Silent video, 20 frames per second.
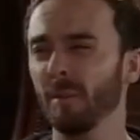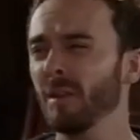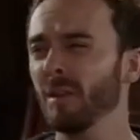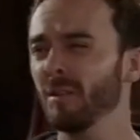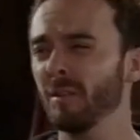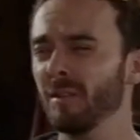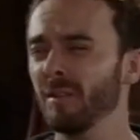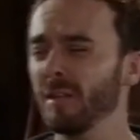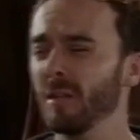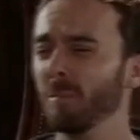I
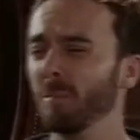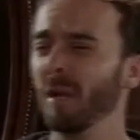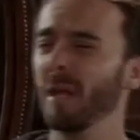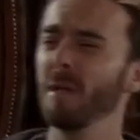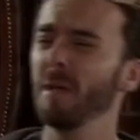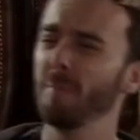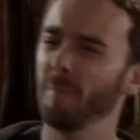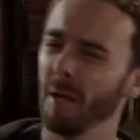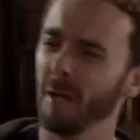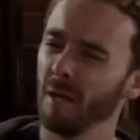mean, do you
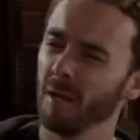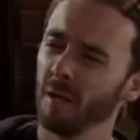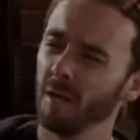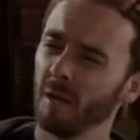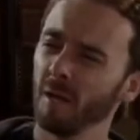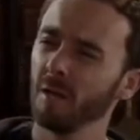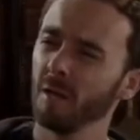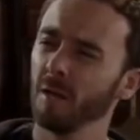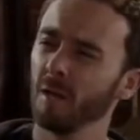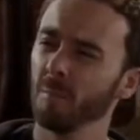blame me?
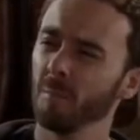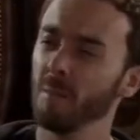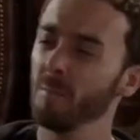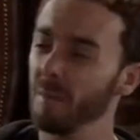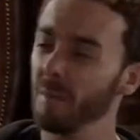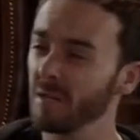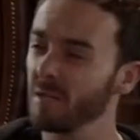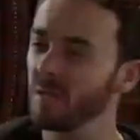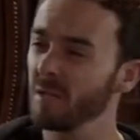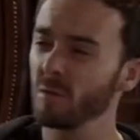I'm in
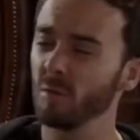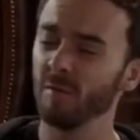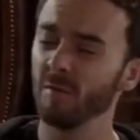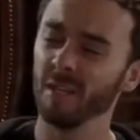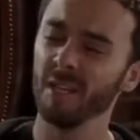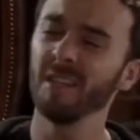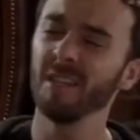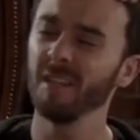business with an